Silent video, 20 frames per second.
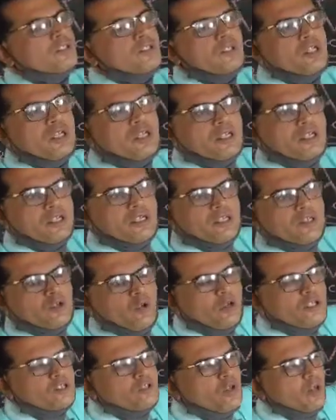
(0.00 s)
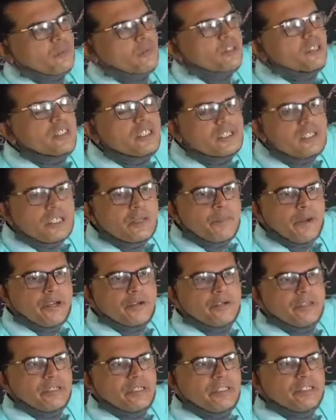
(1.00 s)
twice of the
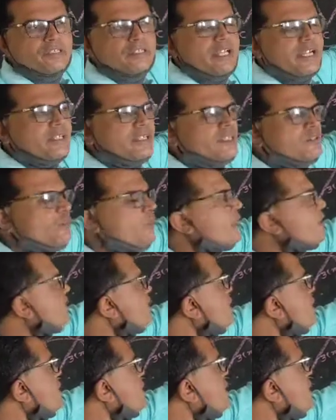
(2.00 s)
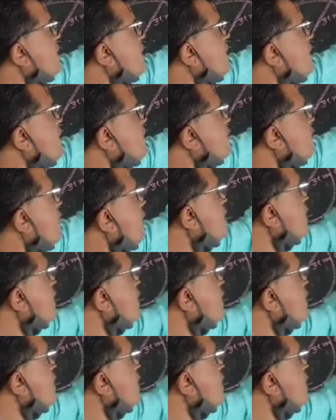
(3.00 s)
65 degrees, that is 130 degrees.